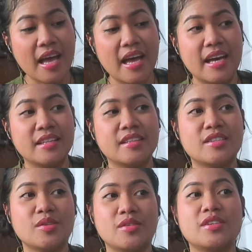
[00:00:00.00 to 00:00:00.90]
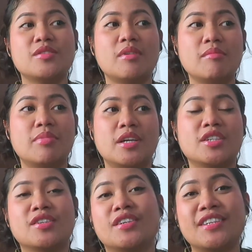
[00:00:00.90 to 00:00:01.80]
And so there's one
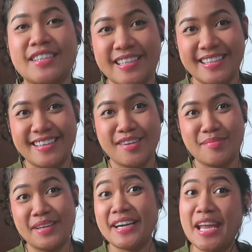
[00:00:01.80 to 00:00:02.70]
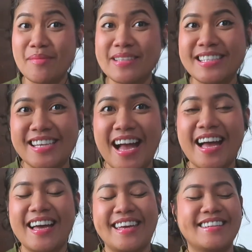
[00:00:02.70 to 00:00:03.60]
person, her name is Cha,
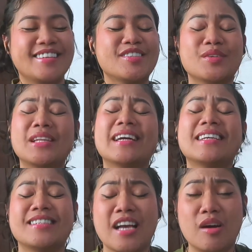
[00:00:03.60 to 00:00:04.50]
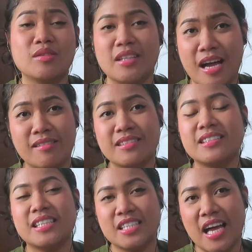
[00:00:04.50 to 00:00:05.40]
and gusto ko lang i-shout out
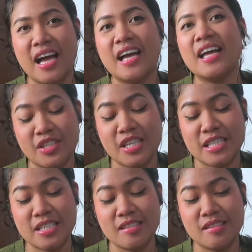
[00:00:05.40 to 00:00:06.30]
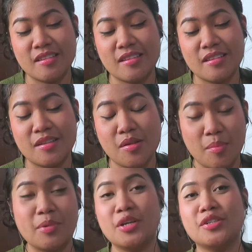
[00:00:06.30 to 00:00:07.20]
si Cha. She's the
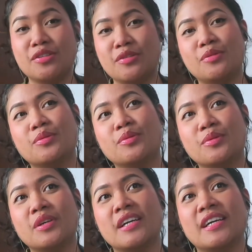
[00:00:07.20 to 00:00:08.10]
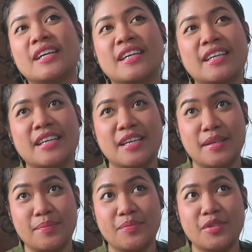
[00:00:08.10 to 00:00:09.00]
person who
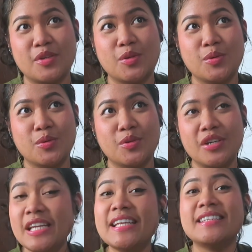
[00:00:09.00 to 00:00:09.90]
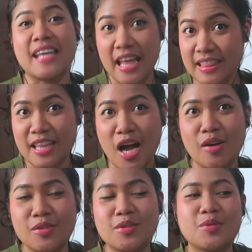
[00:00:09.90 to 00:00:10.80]
really sat
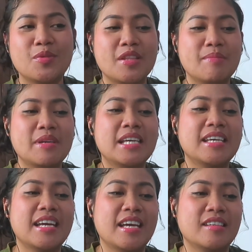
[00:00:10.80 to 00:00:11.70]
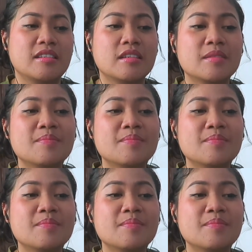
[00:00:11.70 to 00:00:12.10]
down with me and